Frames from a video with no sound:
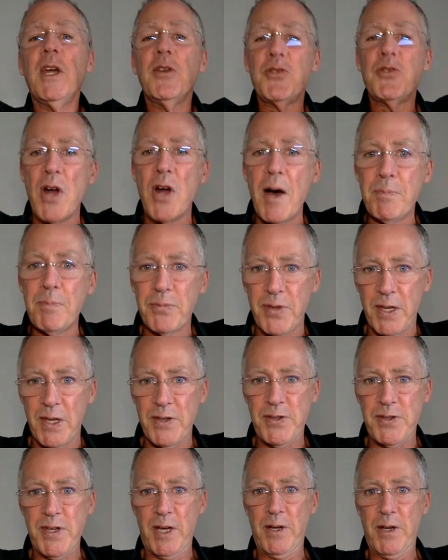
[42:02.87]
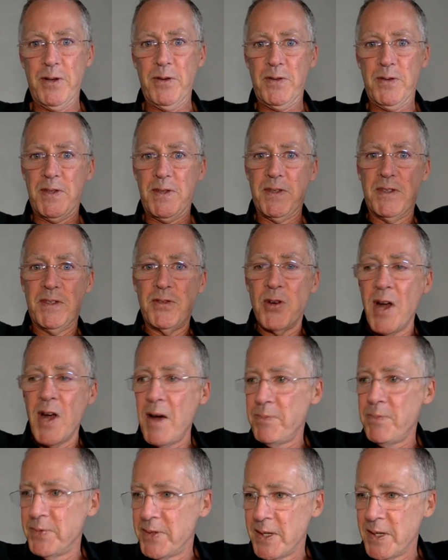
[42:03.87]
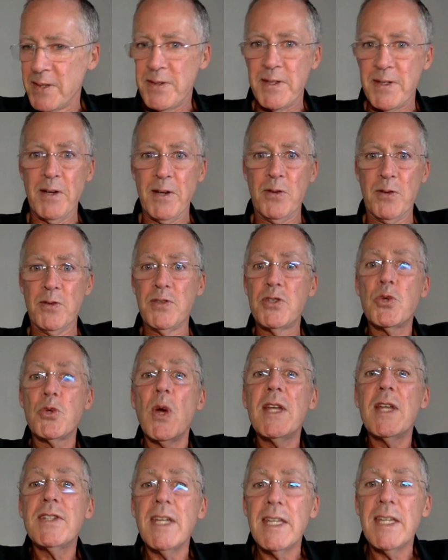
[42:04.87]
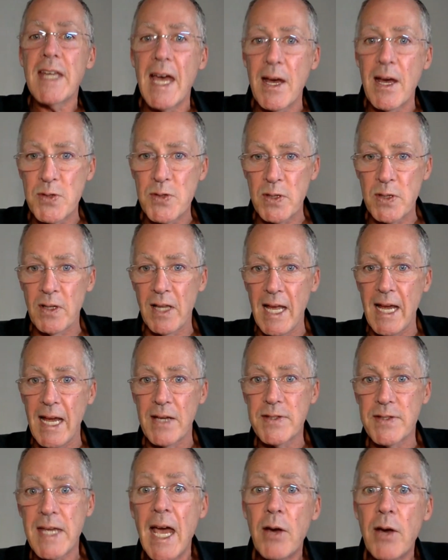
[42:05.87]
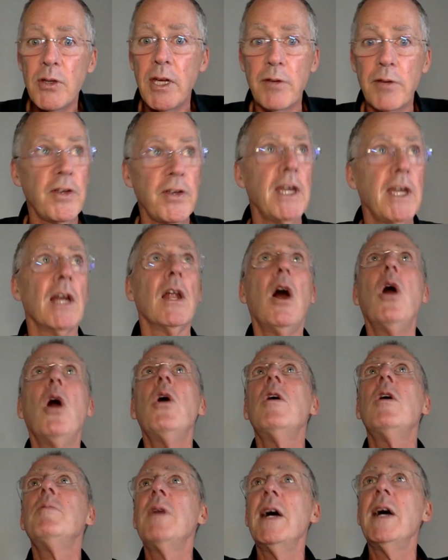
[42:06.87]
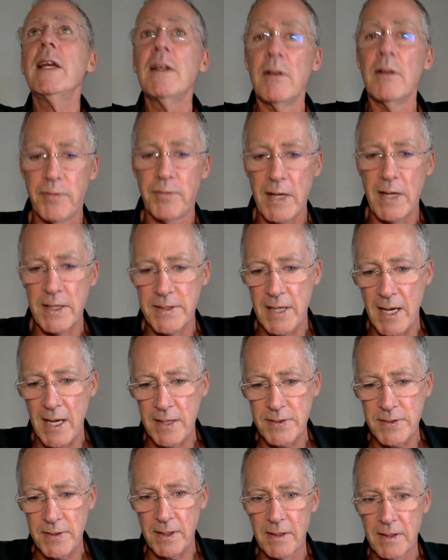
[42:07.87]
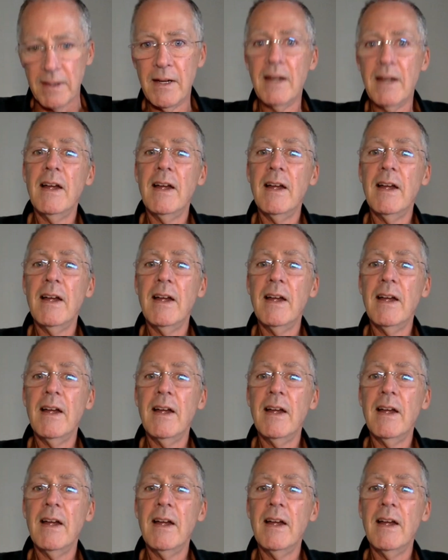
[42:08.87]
drop the dose. Drop the dose, 20,000 less. How do you feel? Oh, Michael, fantastic.